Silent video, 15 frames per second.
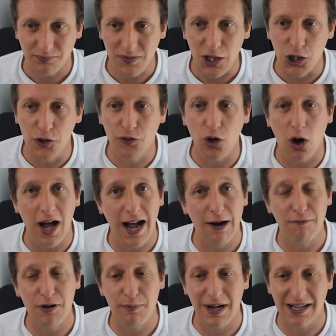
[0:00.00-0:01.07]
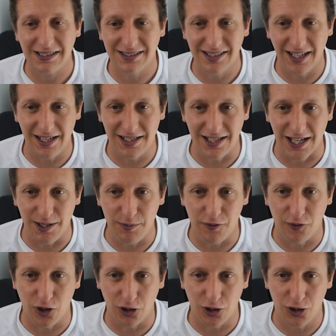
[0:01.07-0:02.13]
You've got Amrabat sitting deep. You've
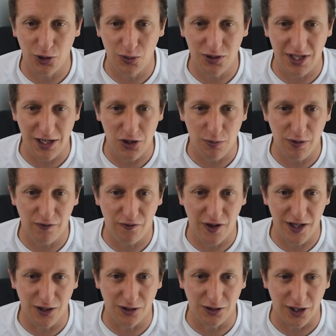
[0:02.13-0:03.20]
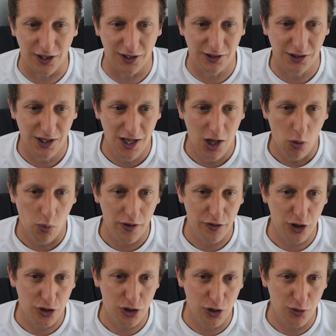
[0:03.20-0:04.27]
got your two central midfielders with
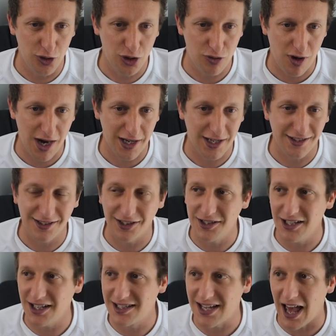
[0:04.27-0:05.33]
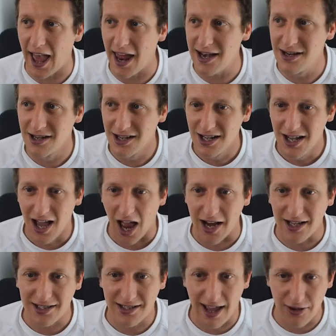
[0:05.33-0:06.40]
your two strikers and your 10. And
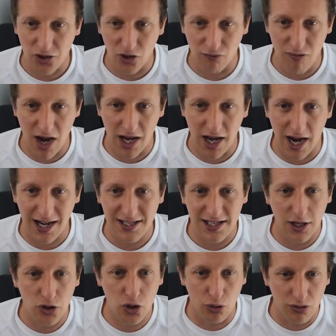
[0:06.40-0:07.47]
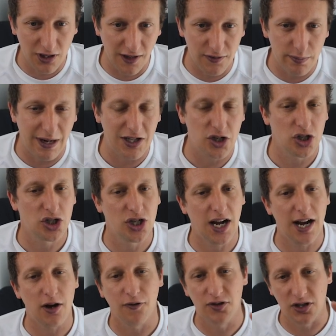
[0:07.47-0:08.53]
it sets up really nice. And it just gives Manchester
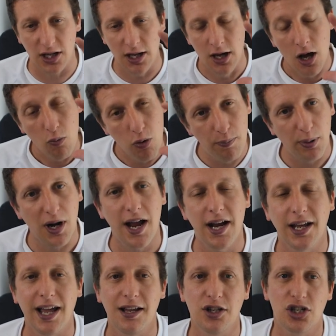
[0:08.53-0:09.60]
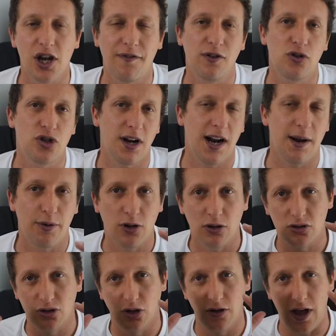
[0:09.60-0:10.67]
United, obviously, we're playing against Sheffield United because
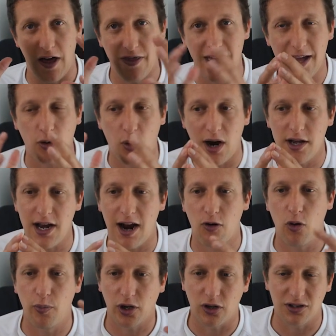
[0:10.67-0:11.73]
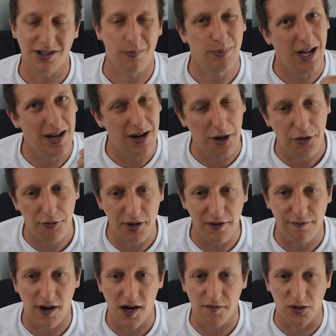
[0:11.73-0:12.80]
Son, and they're quite narrow because they're playing that
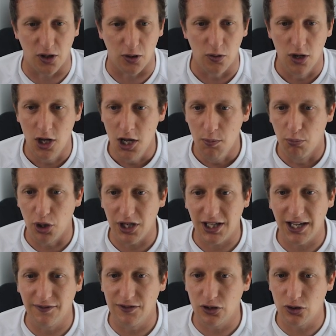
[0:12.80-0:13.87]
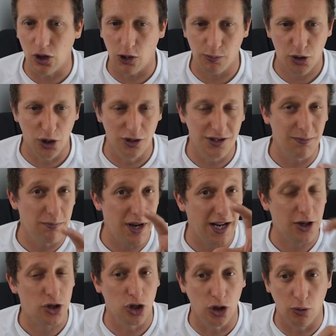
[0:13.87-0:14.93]
3-5-2. But it gives us options and make
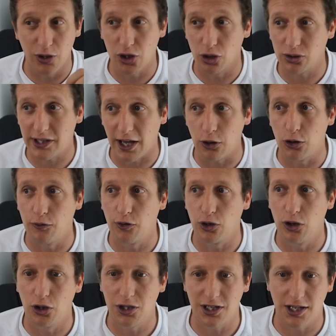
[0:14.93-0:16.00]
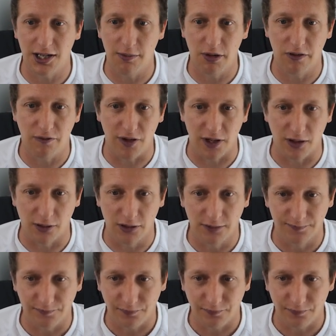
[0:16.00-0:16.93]
sure we don't get overloaded in the midfield.